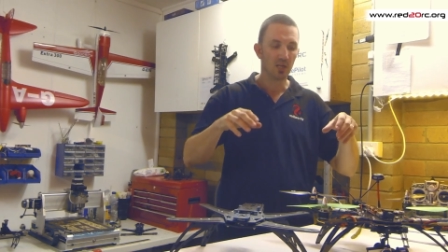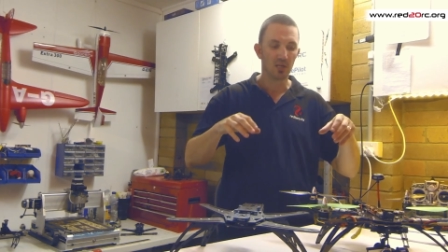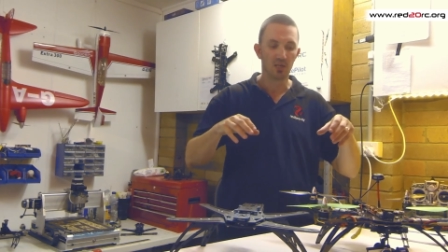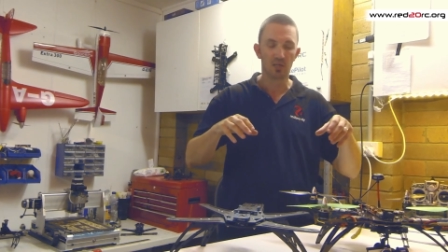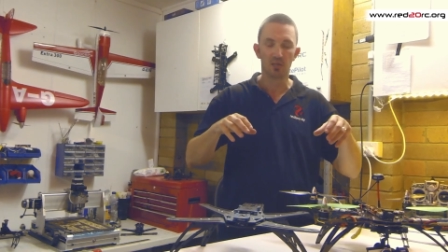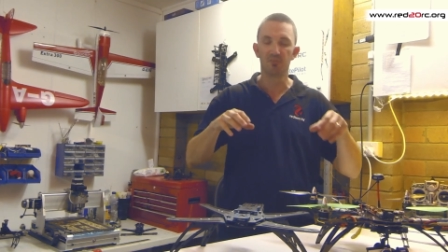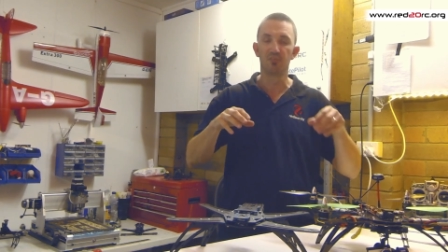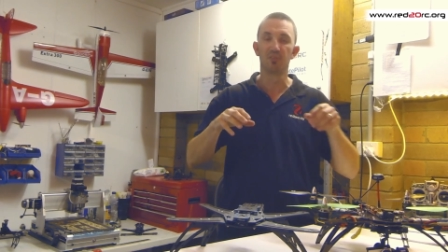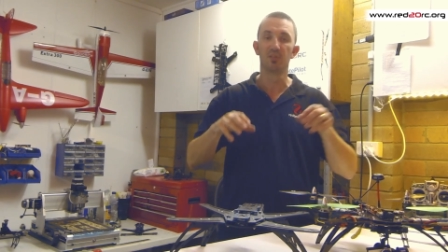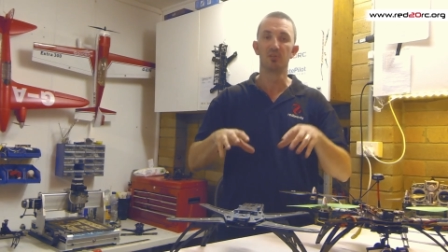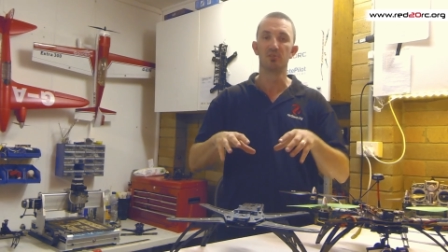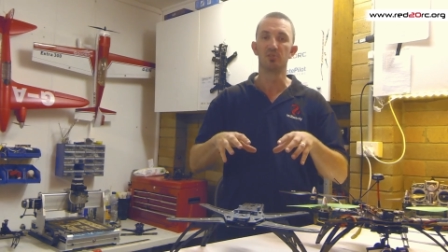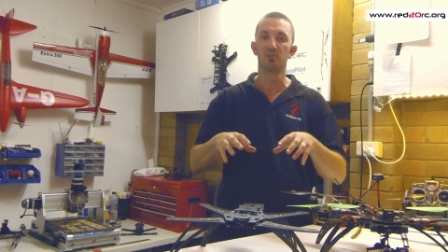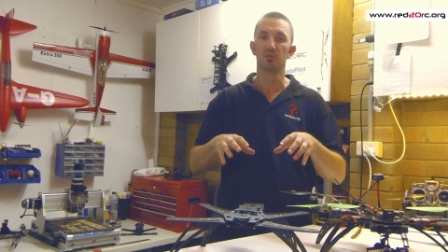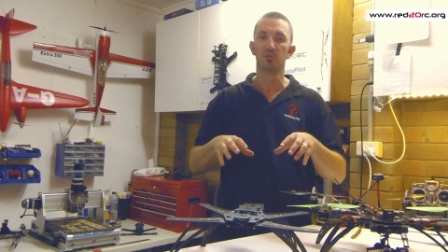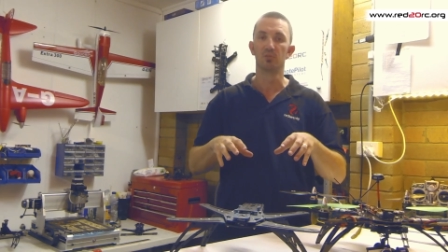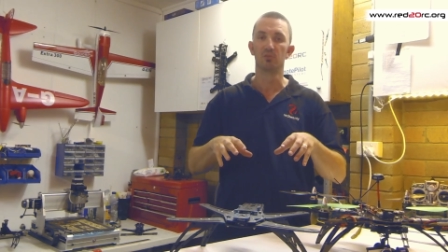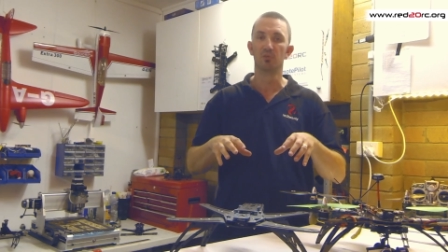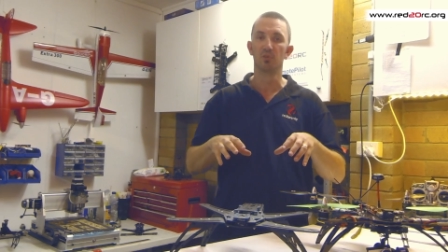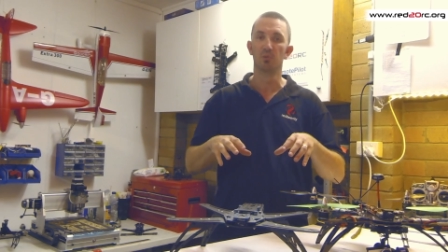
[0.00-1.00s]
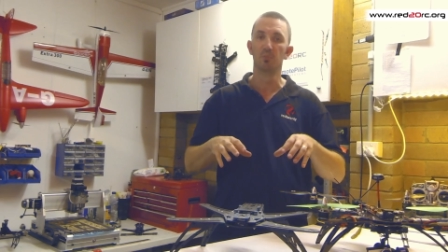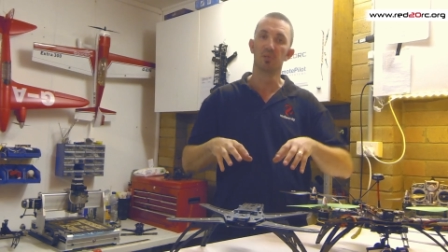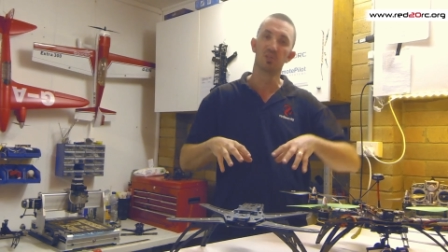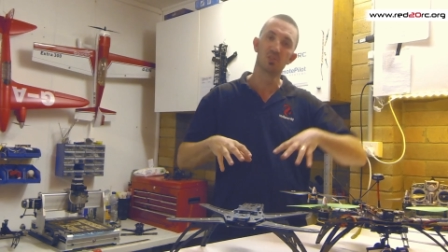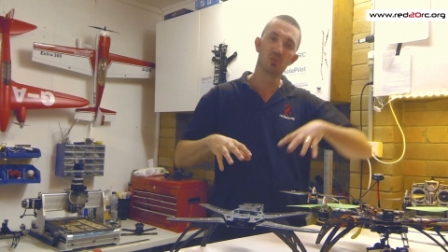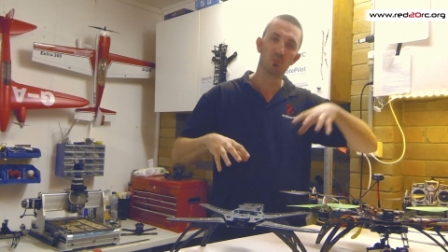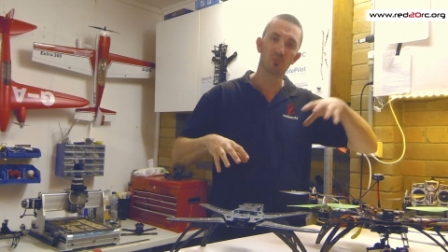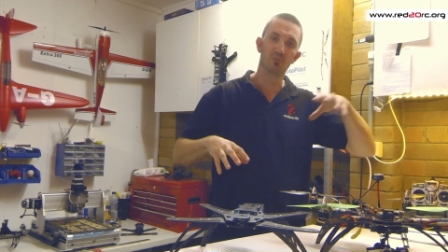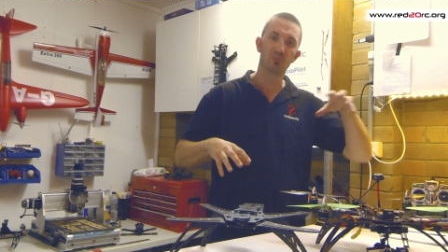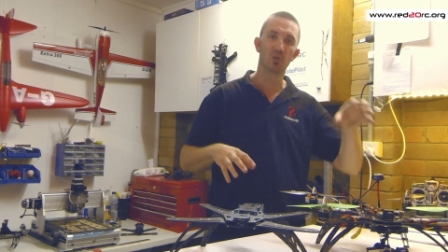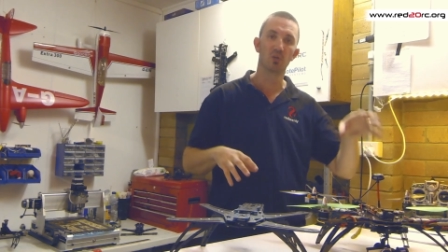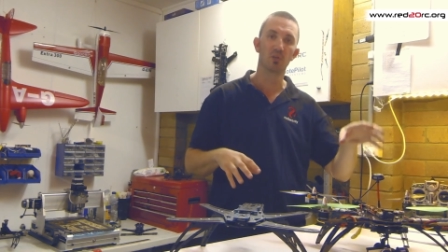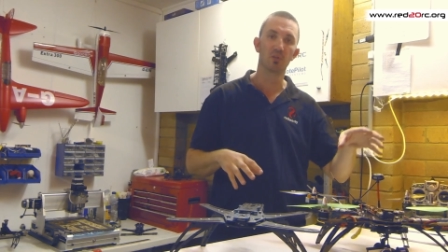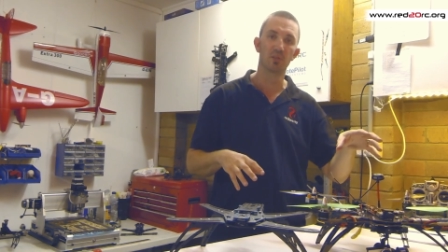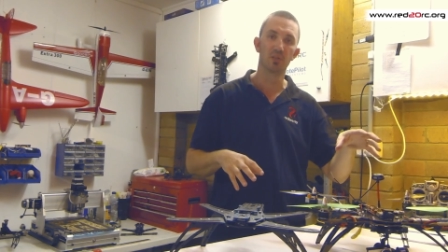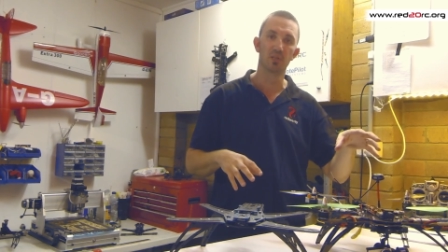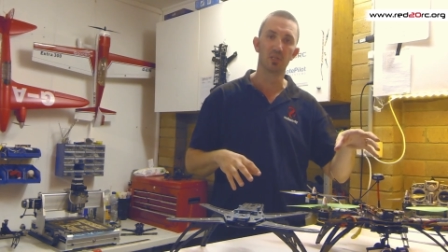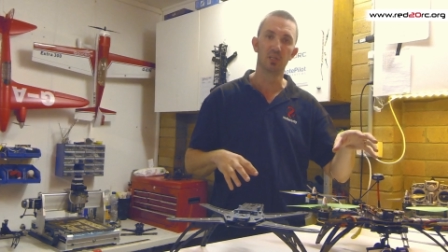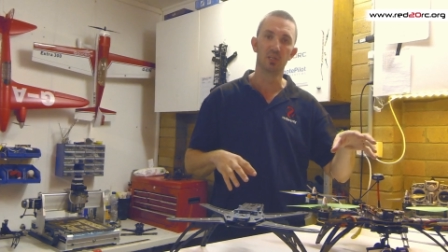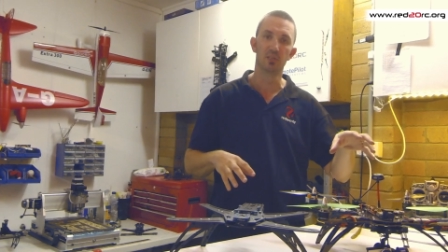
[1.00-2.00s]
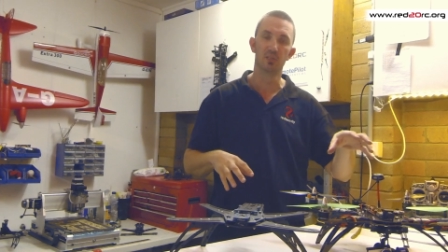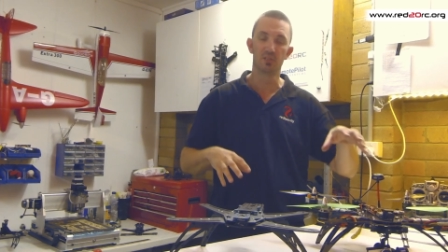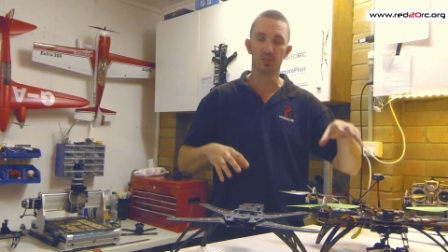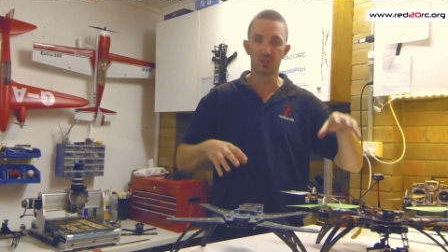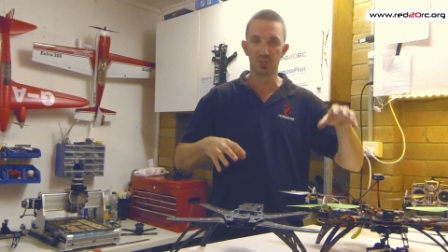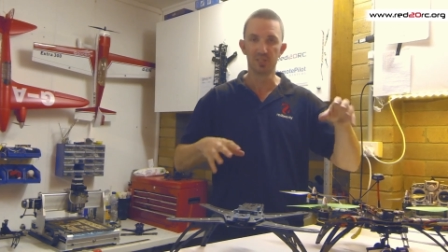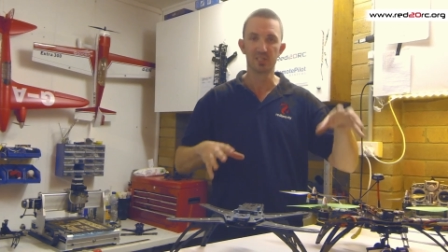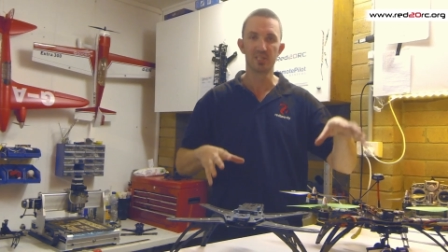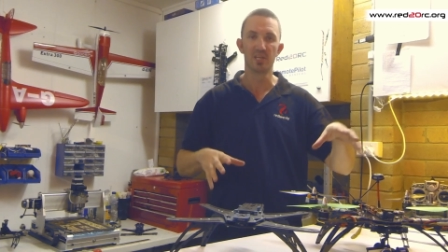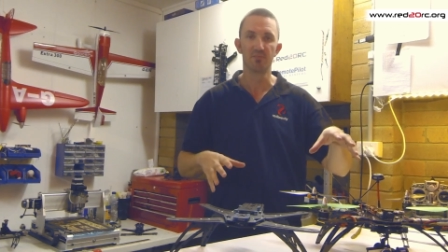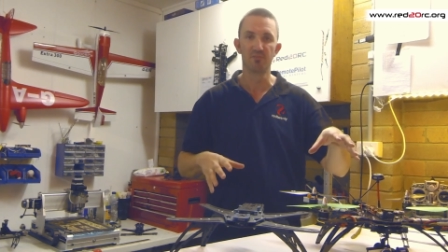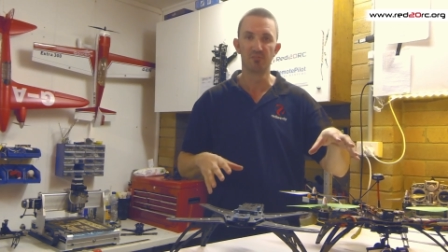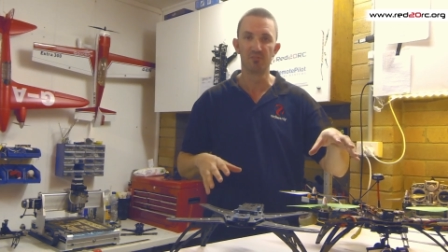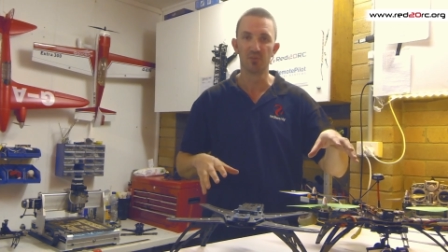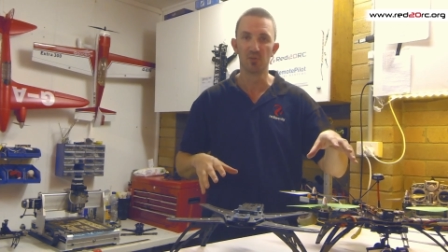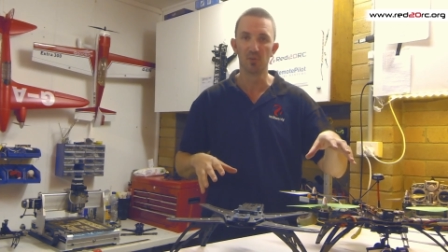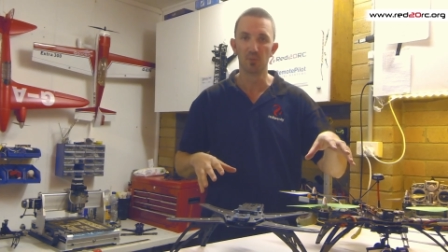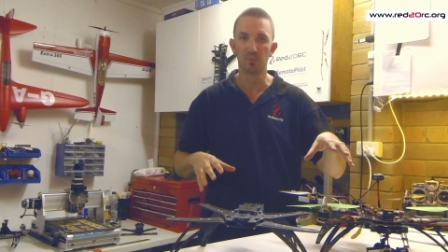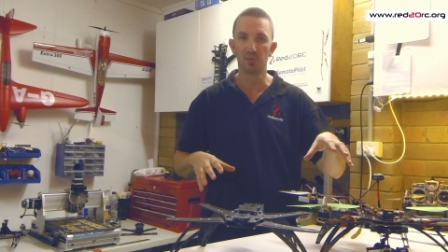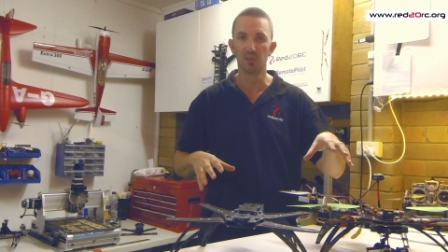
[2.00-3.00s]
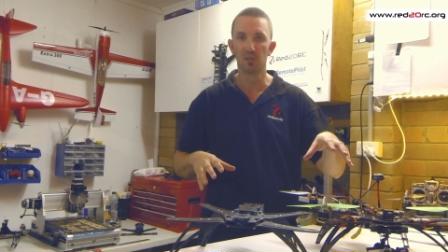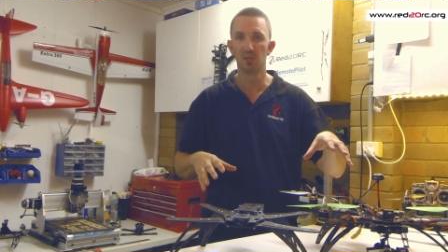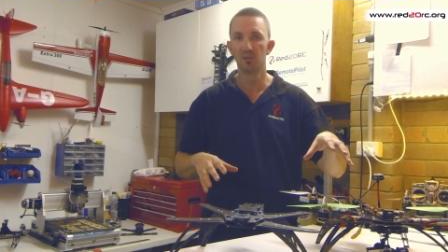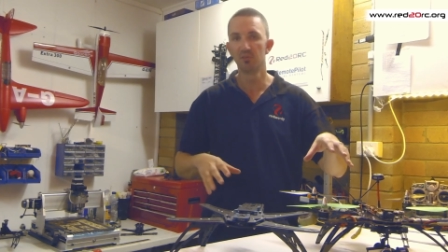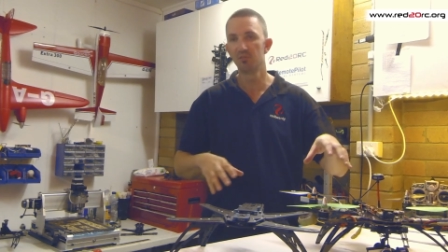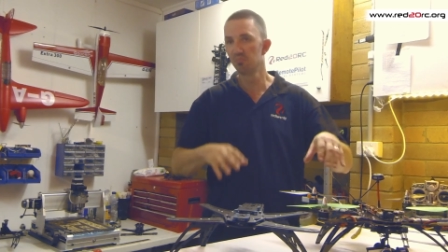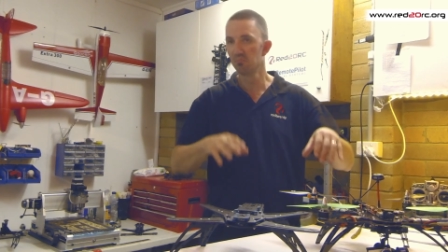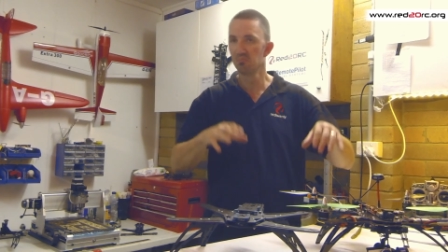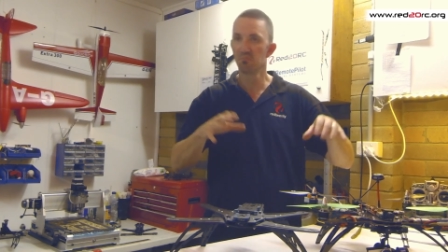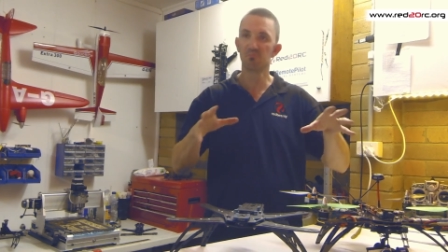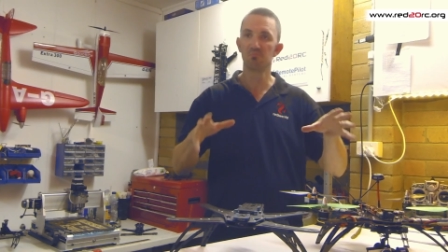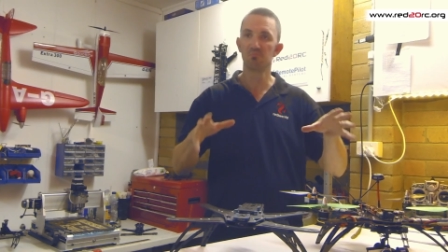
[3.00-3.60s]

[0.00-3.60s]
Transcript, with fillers: Uh, for those of you on a real budget, we've got the, the G10 fiberglass.